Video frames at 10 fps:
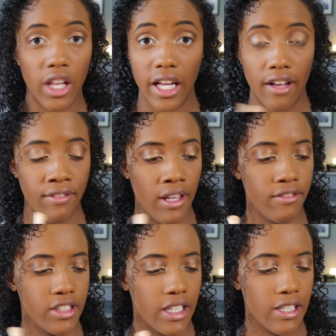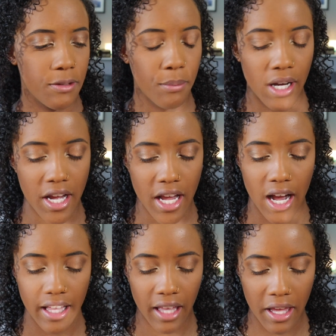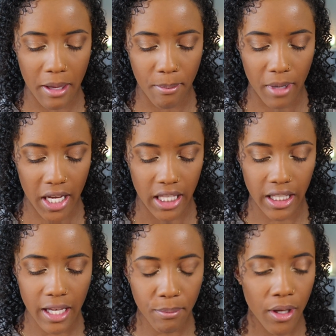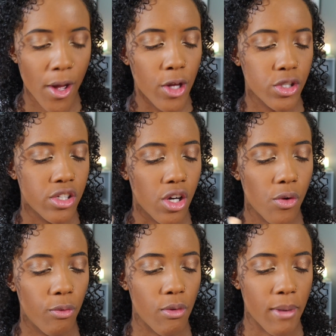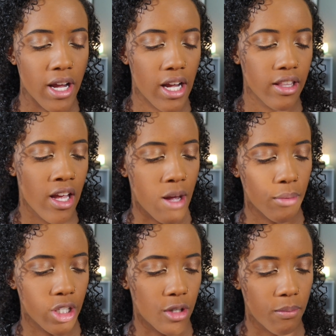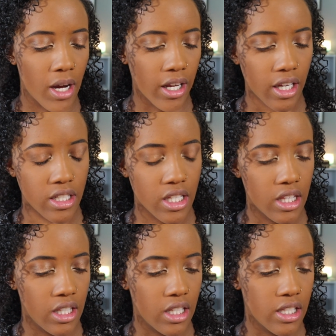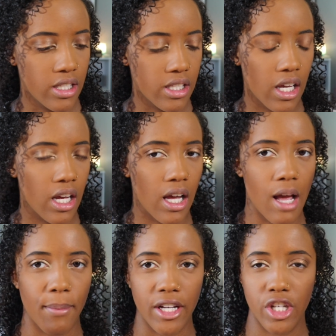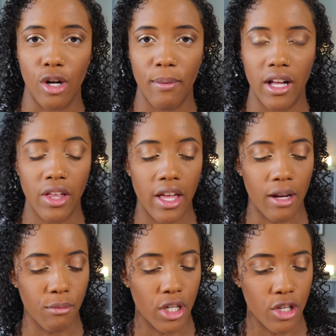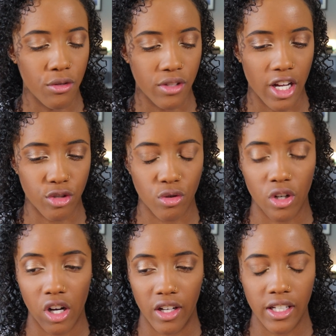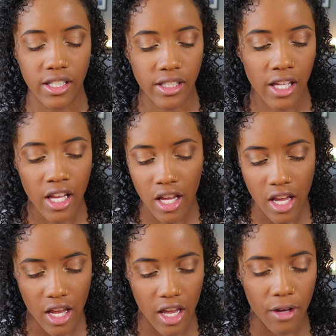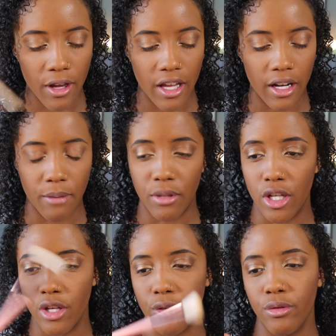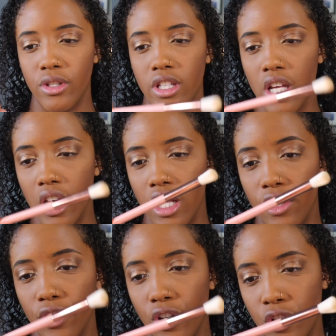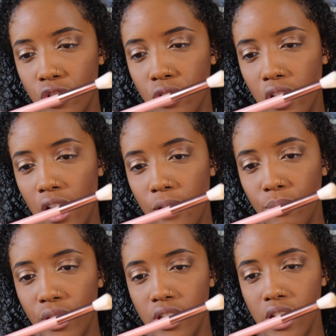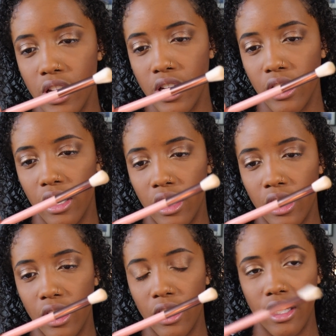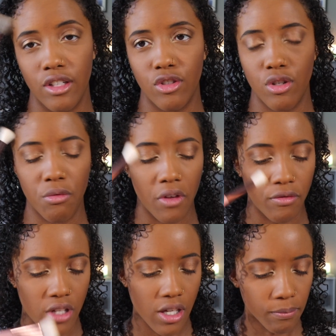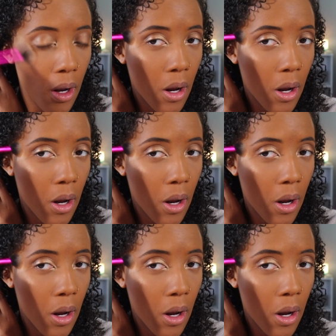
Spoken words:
all I have left is my highlight and my lip. So for my highlight, I'm going to go back into this eyeshadow palette, and I'm going to use Natural Goddess. And I'm gonna use the large eye blending in 250.